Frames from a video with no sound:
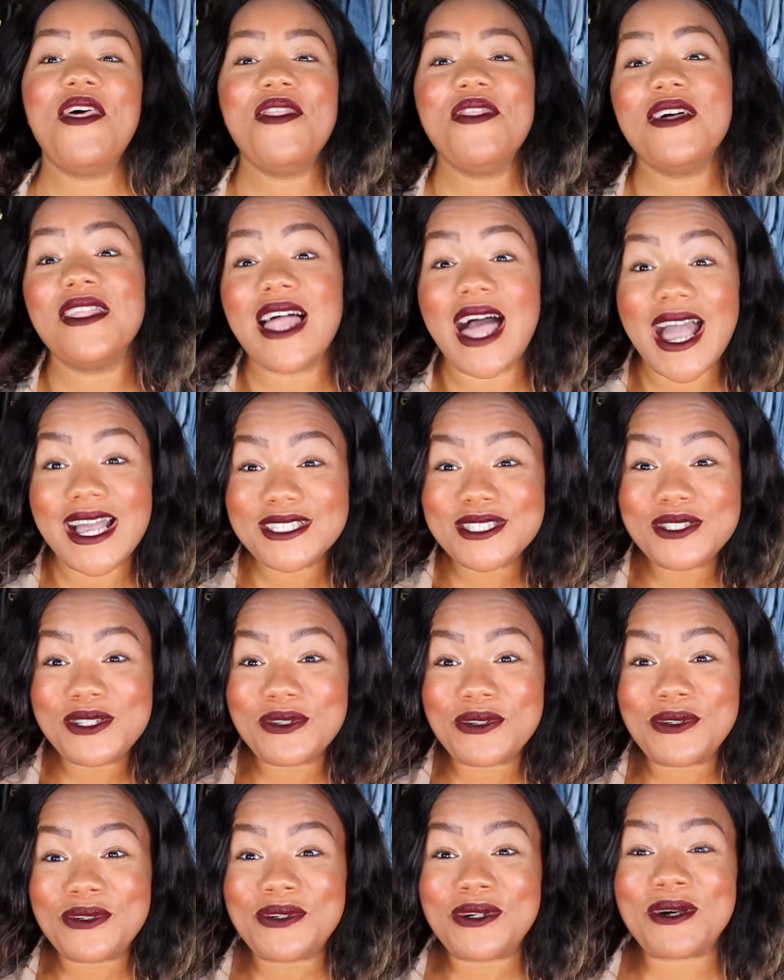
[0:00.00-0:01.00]
then the last
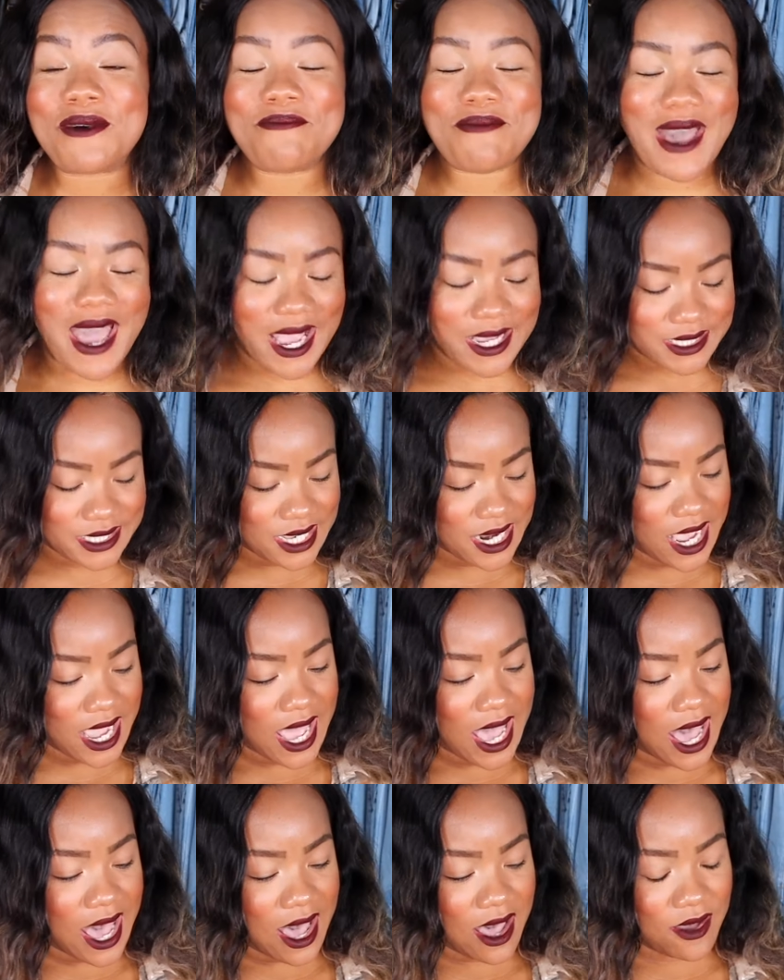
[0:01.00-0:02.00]
two bags that I
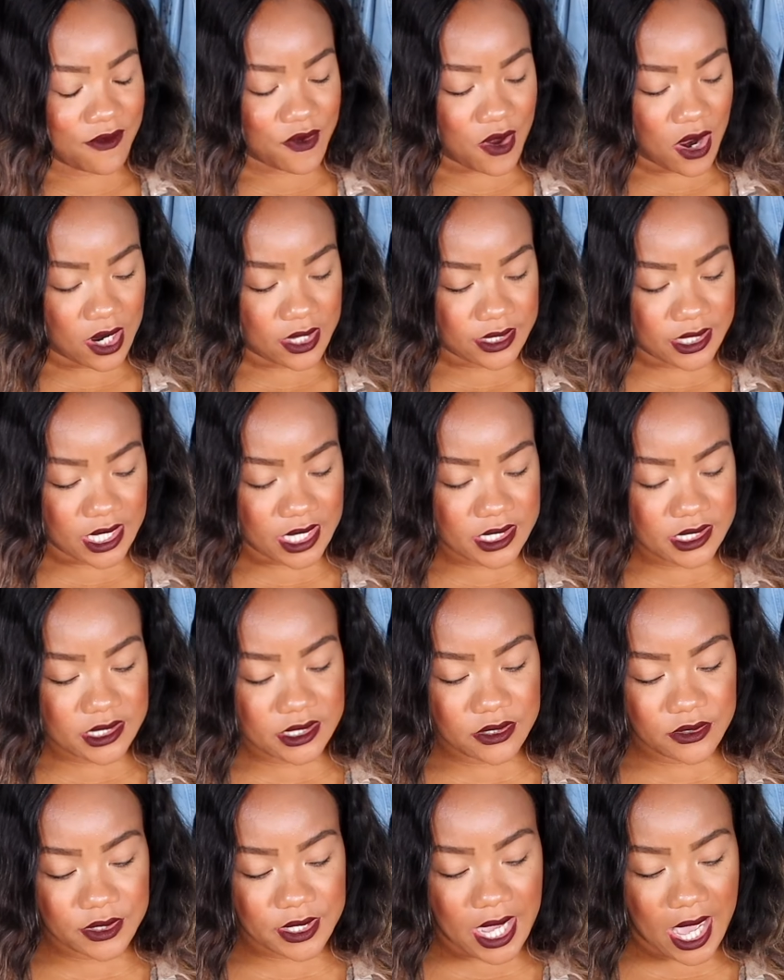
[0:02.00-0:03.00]
have are these
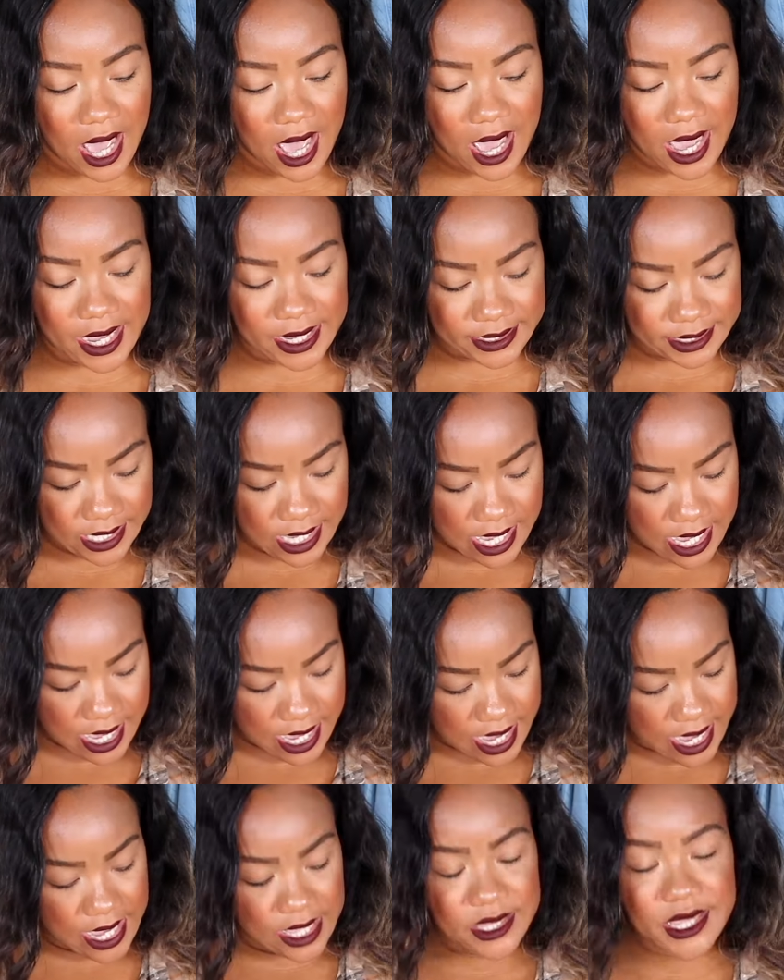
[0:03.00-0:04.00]
two guys
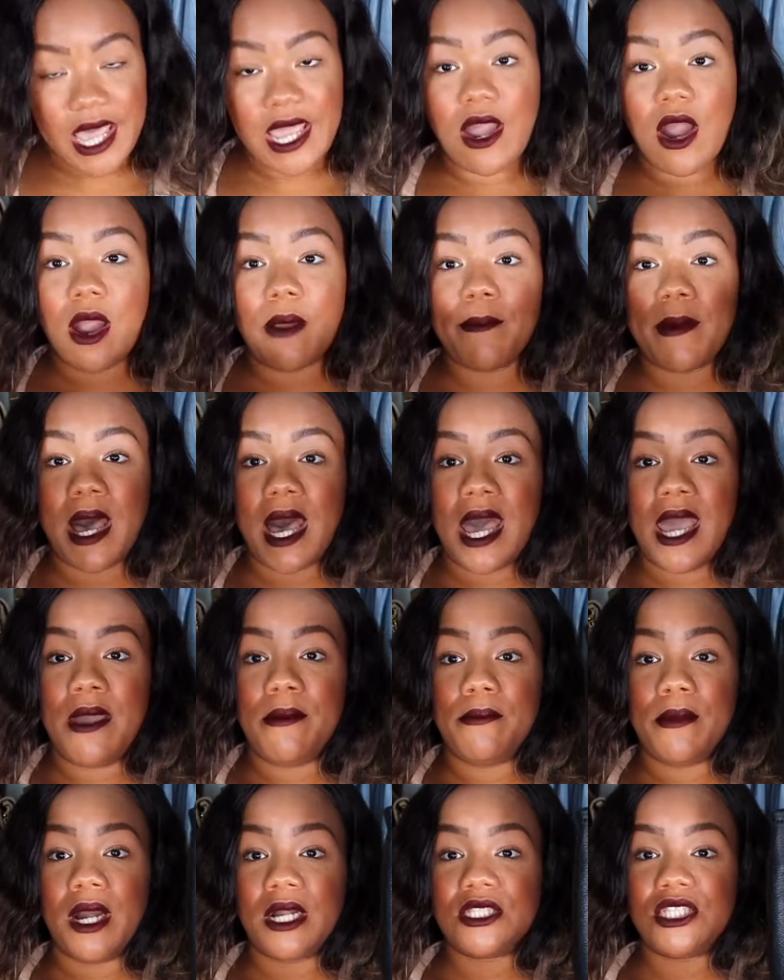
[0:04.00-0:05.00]
and they are my
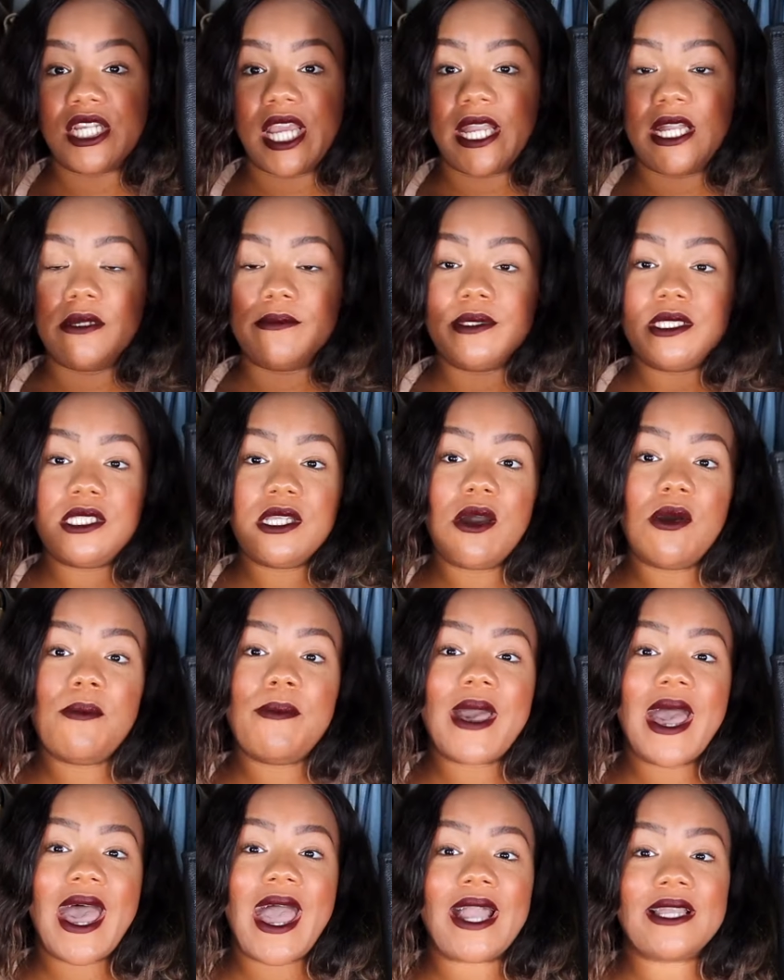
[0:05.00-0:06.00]
Marc Jacobs tote
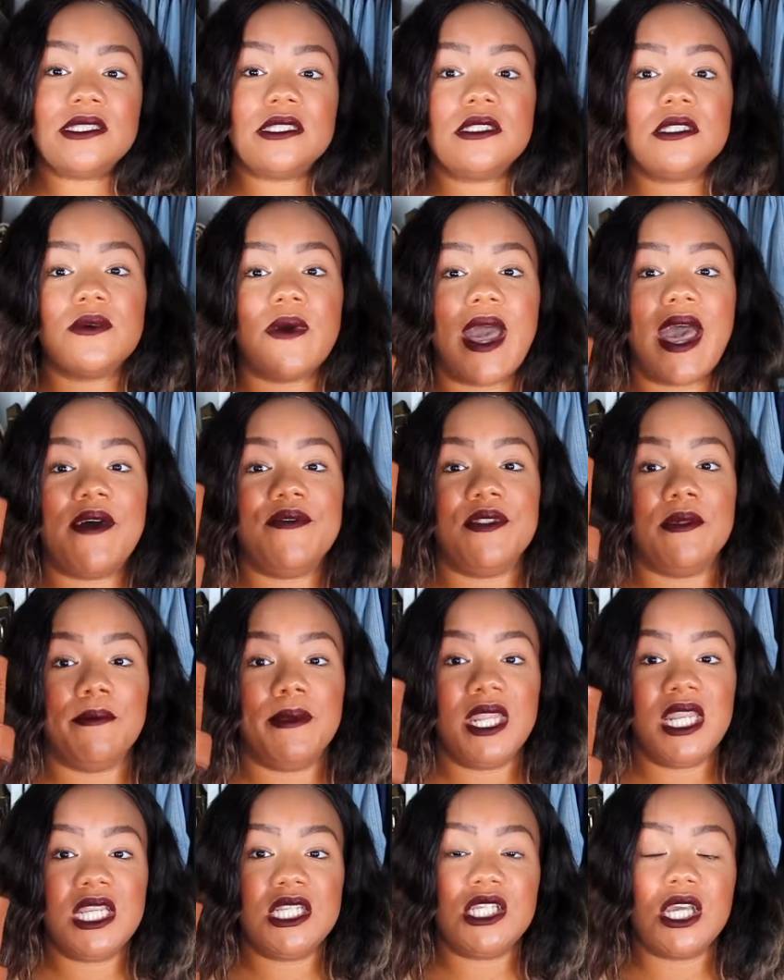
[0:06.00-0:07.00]
bags. So I have the
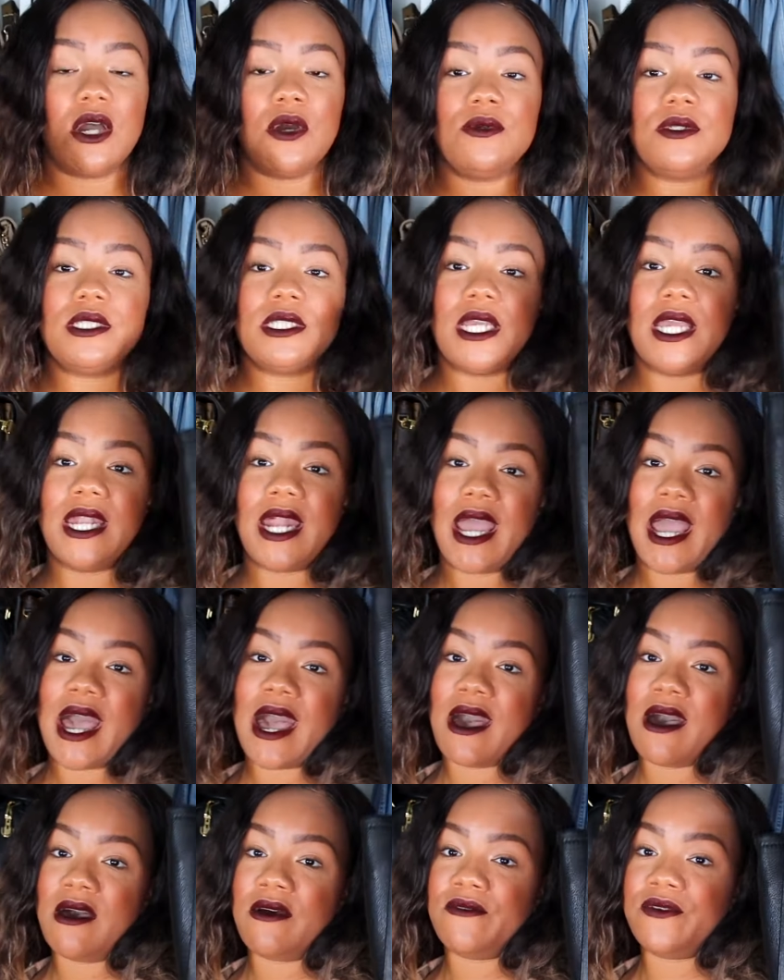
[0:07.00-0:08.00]
mini tote and I
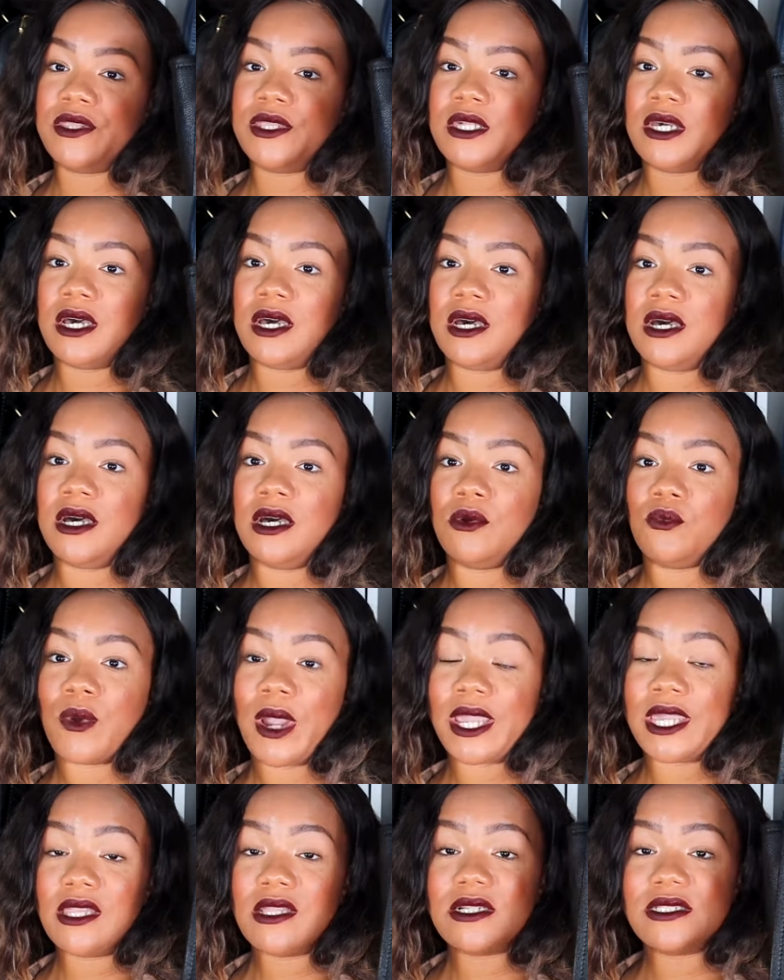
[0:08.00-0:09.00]
have the
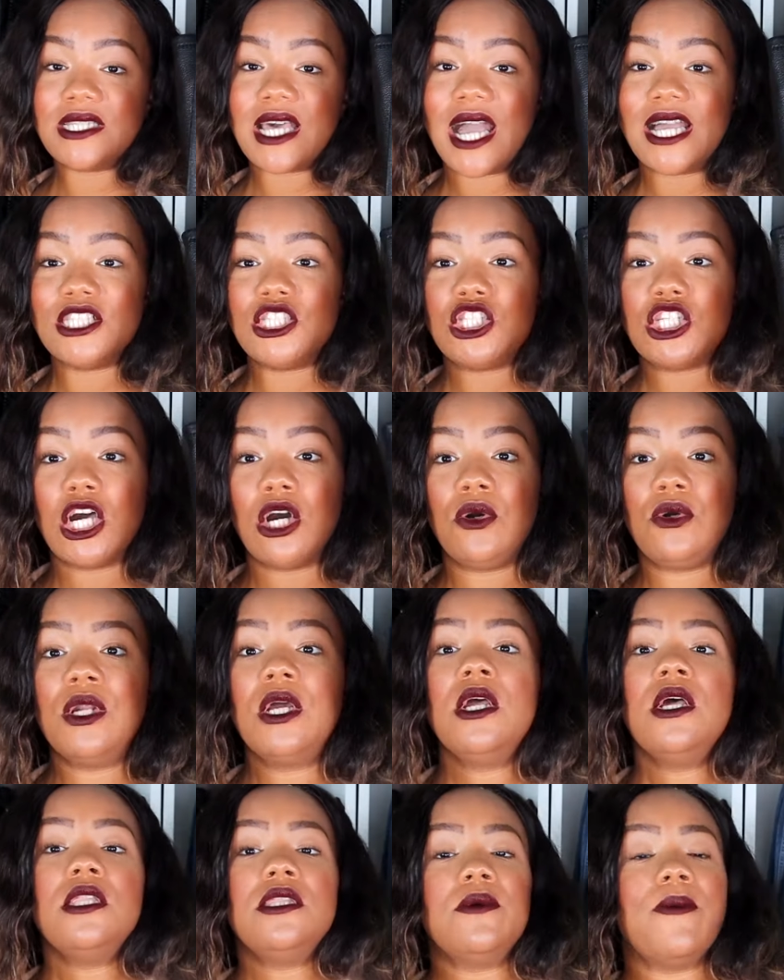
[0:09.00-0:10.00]
regular size tote.
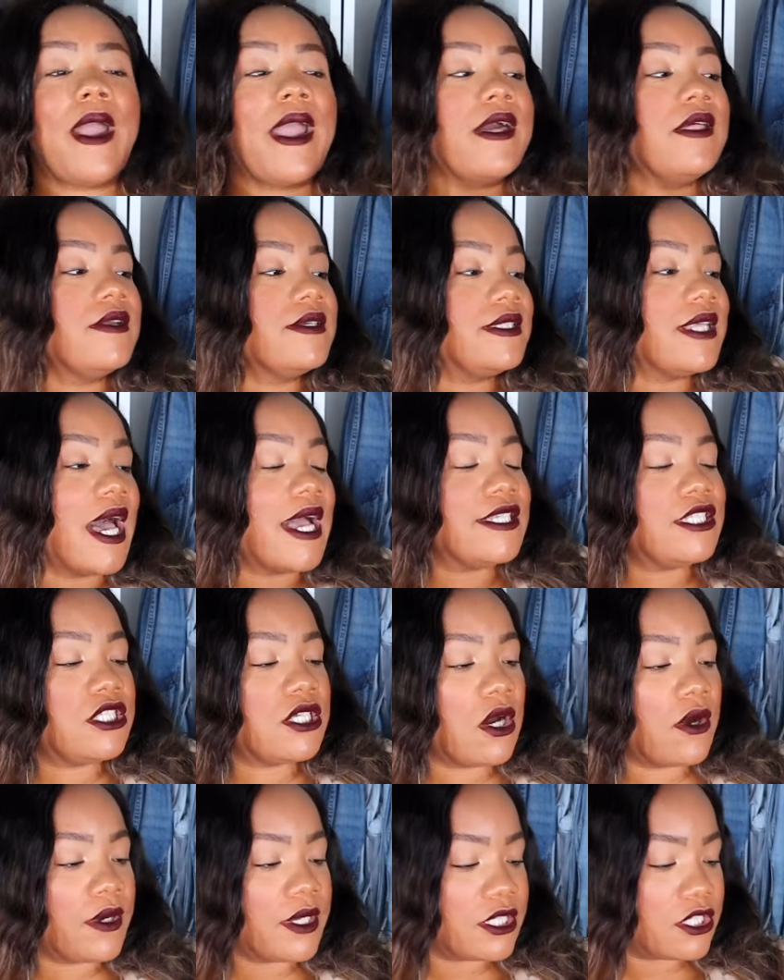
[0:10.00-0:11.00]
The regular size
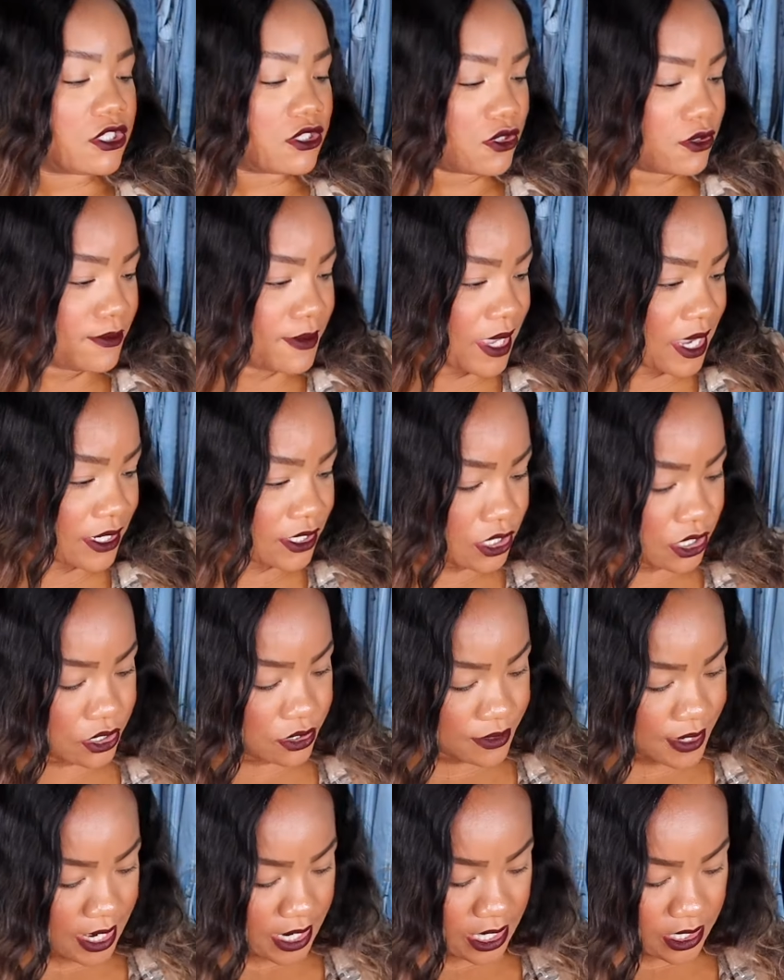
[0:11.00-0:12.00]
tote is too big to
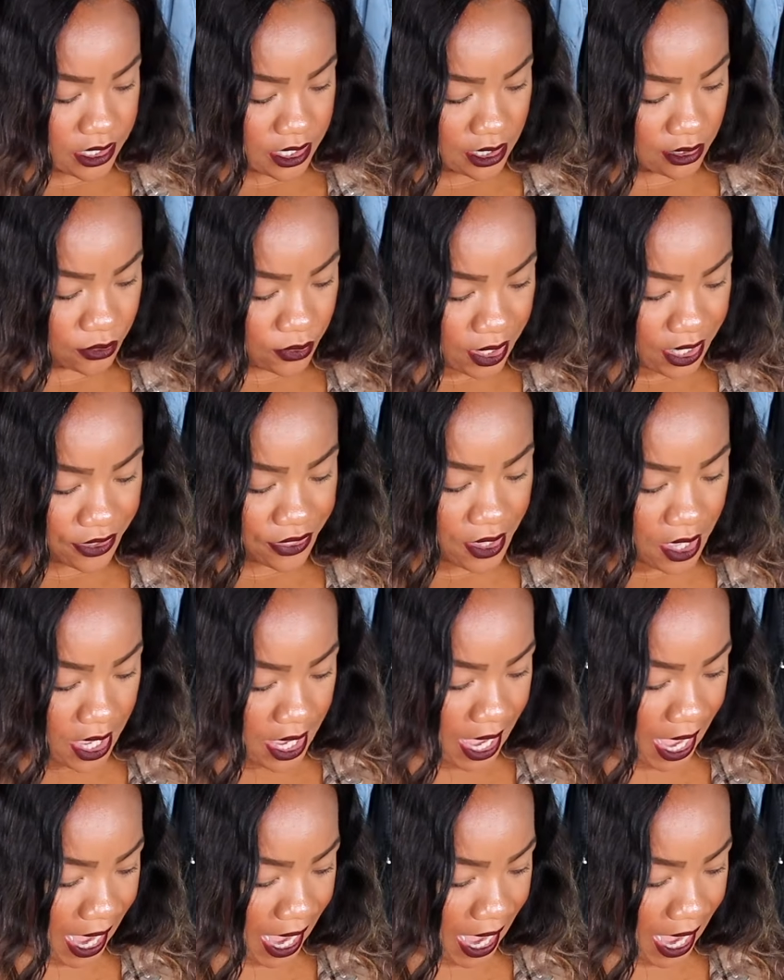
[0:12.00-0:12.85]
do anything with.